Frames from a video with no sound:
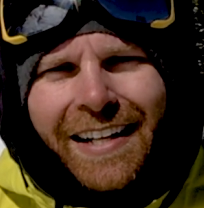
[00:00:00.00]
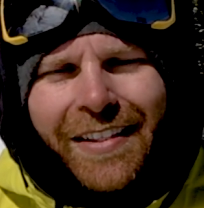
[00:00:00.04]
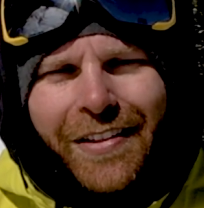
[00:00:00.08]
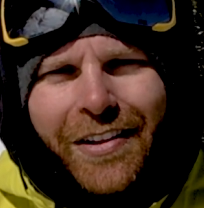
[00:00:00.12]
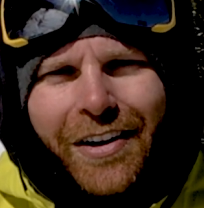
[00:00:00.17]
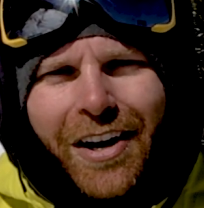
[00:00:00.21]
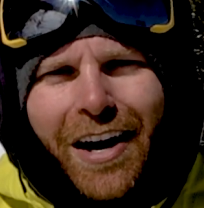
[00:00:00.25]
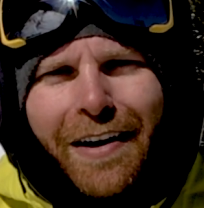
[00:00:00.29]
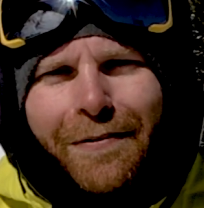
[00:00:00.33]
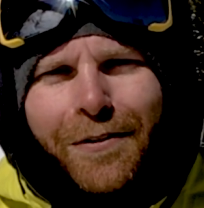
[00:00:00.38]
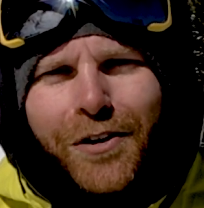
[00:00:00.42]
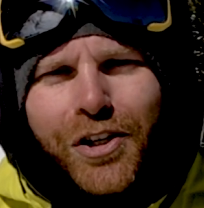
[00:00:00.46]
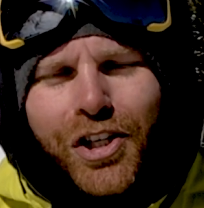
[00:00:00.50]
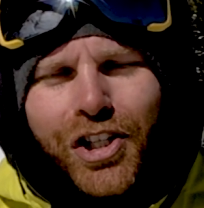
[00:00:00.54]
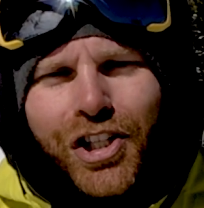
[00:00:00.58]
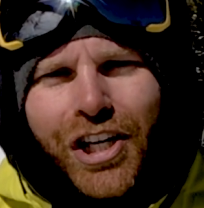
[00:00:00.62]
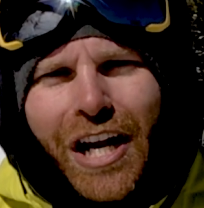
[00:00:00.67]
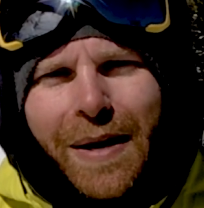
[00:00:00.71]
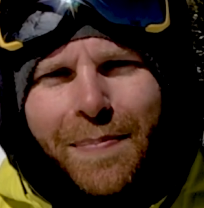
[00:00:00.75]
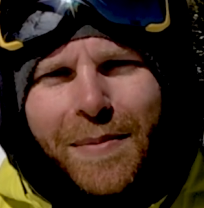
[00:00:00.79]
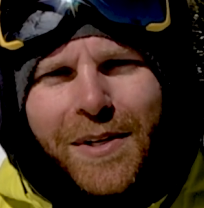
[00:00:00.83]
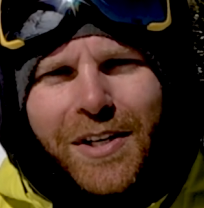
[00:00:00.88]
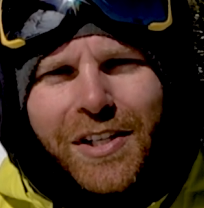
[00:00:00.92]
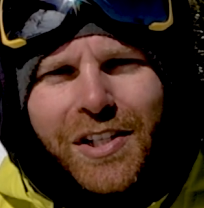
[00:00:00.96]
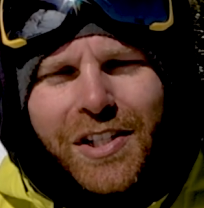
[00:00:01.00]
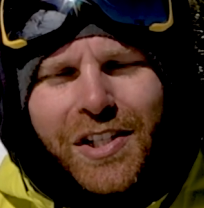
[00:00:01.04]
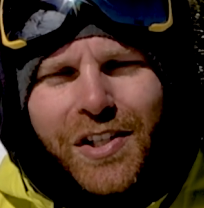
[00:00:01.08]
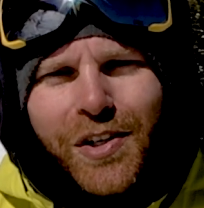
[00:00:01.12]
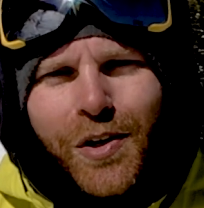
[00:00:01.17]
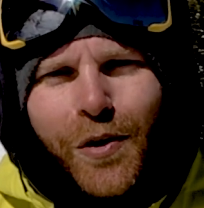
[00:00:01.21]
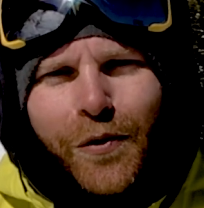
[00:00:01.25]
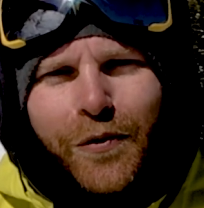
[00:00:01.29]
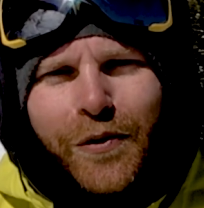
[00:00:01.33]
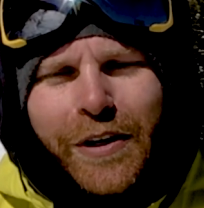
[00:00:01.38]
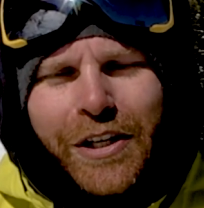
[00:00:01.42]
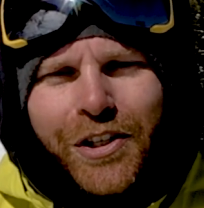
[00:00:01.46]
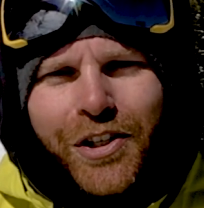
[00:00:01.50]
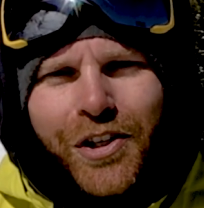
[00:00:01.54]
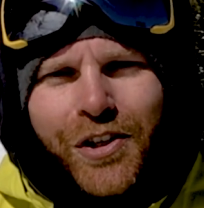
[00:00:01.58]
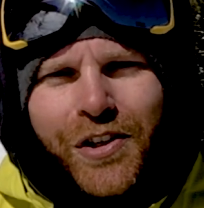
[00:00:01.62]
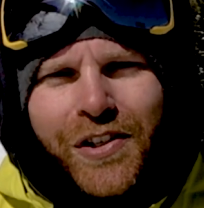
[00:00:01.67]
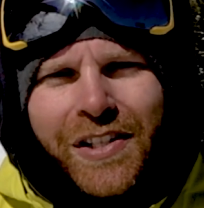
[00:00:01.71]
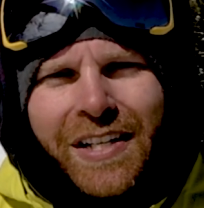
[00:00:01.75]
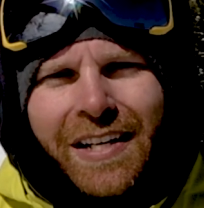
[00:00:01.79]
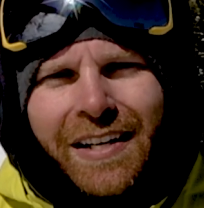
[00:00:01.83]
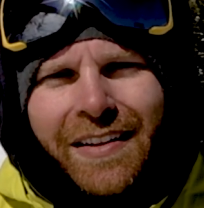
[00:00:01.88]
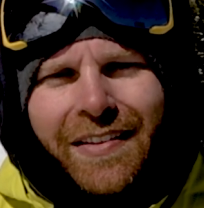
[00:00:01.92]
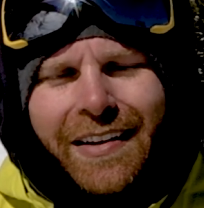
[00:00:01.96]
that offer shaped snow
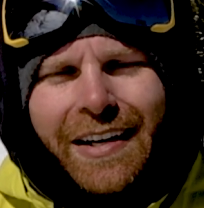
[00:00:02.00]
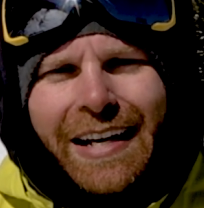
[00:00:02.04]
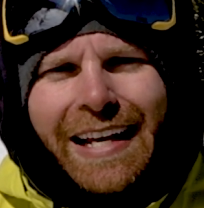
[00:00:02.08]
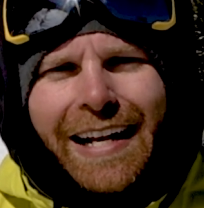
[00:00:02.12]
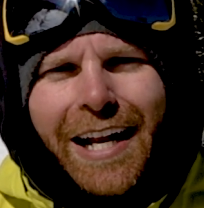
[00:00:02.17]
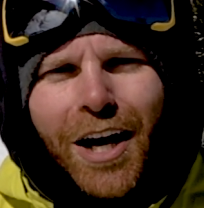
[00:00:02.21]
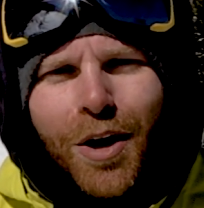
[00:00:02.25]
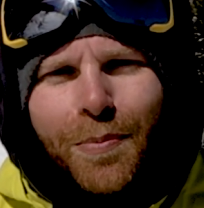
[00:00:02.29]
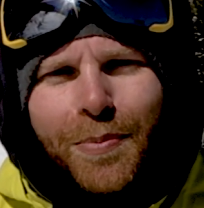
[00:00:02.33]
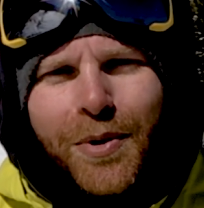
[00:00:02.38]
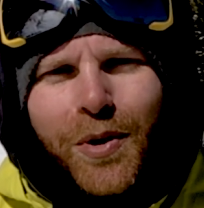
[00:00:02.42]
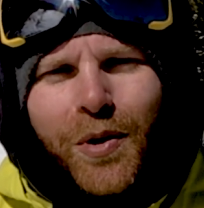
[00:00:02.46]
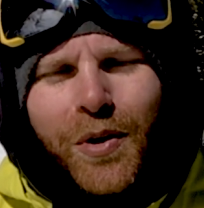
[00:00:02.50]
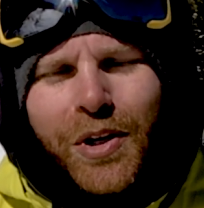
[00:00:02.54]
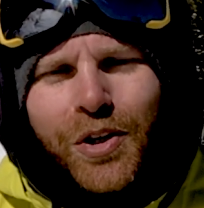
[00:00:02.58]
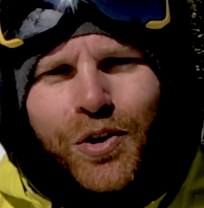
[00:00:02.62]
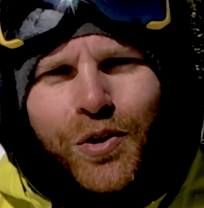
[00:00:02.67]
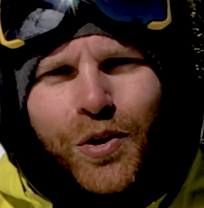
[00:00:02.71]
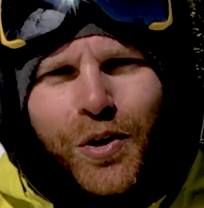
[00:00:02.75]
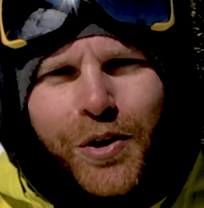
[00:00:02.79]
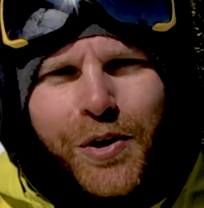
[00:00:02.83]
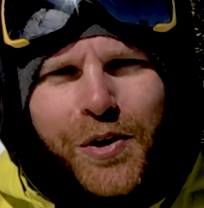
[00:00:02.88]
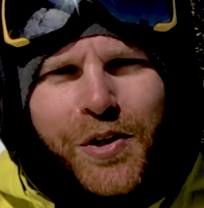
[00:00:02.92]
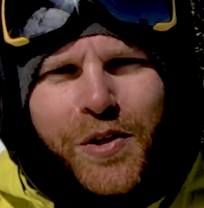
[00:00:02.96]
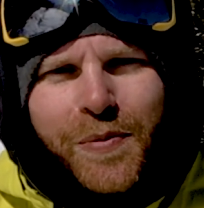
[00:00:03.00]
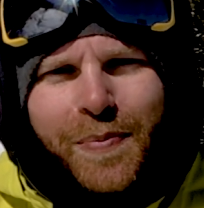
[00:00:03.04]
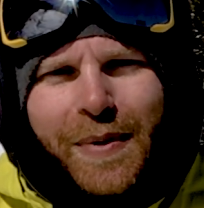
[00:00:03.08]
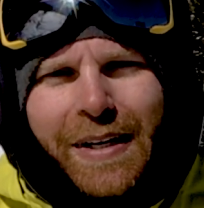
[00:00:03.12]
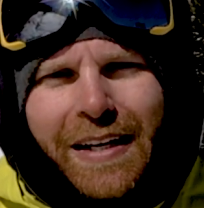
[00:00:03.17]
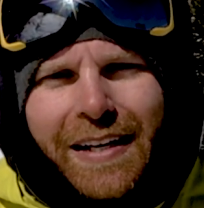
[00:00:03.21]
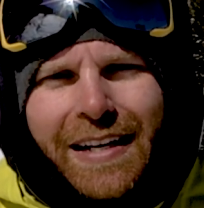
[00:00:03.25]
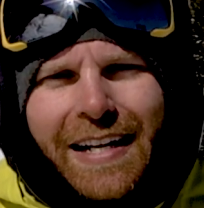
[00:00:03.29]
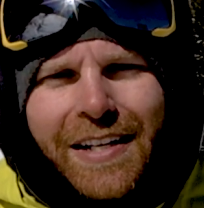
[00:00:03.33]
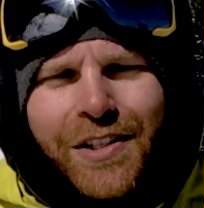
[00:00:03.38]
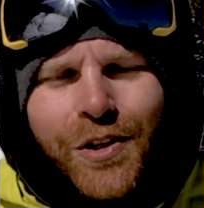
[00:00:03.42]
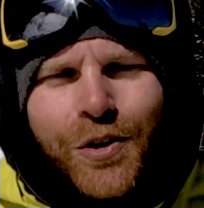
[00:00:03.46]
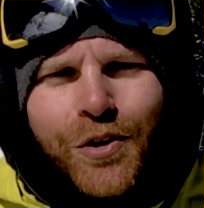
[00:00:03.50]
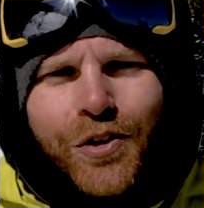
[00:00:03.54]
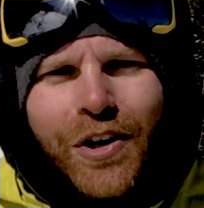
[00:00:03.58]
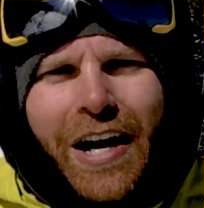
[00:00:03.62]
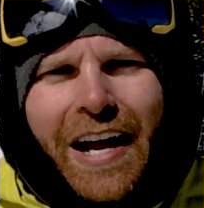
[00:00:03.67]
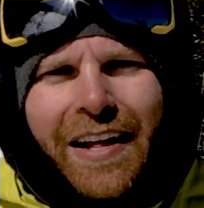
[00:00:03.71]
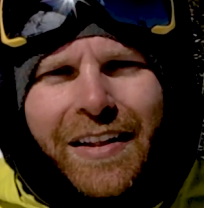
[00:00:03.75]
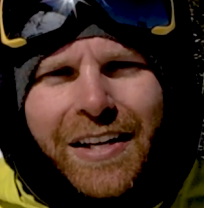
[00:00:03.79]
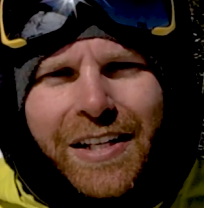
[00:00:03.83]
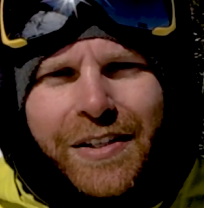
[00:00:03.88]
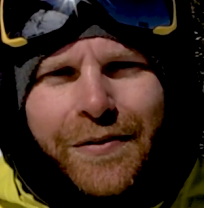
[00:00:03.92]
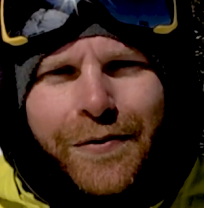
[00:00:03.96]
features that can help you control your speed as you
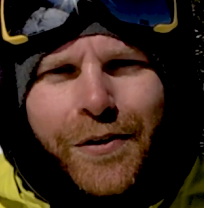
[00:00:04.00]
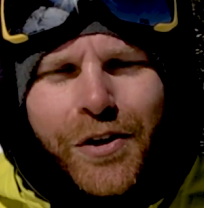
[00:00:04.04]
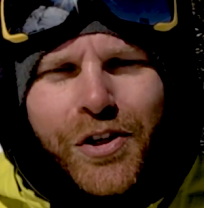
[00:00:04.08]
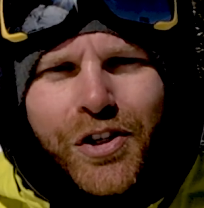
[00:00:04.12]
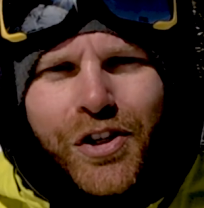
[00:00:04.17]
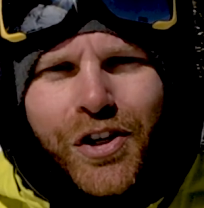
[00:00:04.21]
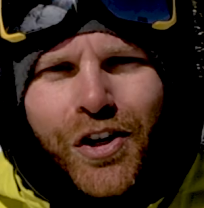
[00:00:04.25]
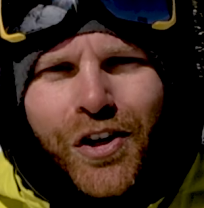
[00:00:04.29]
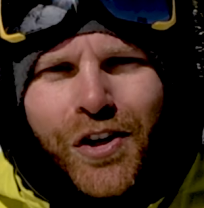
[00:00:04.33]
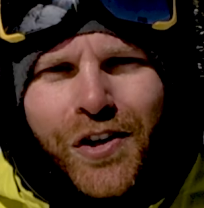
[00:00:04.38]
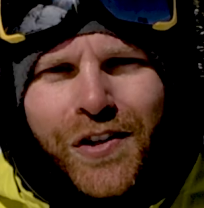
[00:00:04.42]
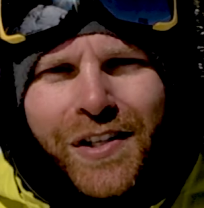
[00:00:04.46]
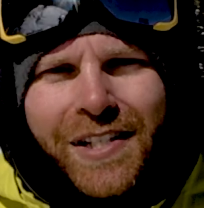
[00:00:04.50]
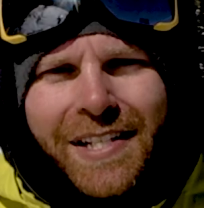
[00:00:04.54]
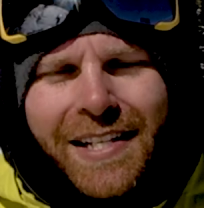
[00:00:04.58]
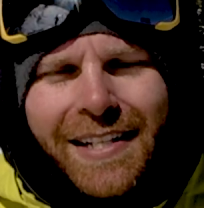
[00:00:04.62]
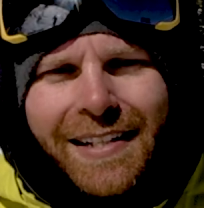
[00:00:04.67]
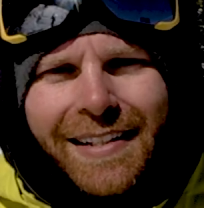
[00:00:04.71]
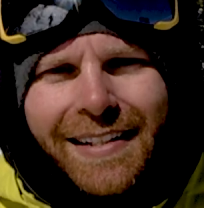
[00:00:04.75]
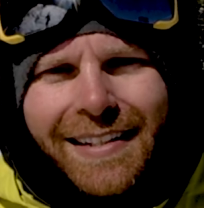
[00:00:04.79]
try these first turns.